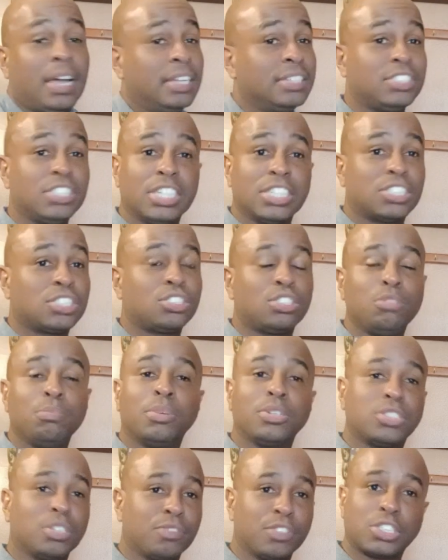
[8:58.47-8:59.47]
Just too
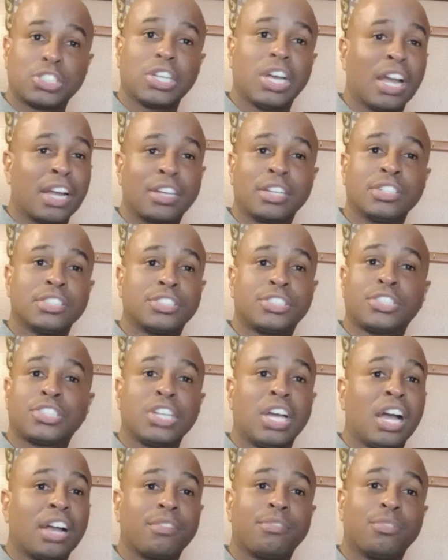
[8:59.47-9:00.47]
much of a shock
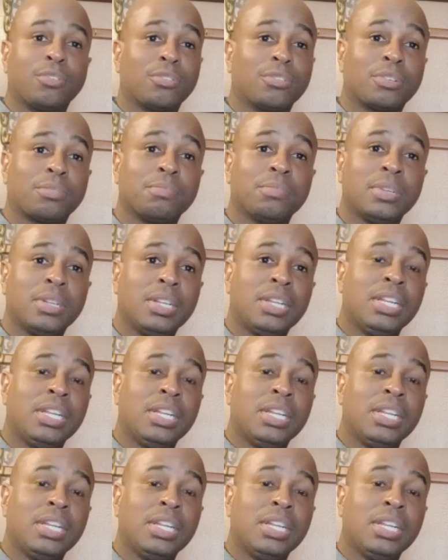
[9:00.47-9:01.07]
for him.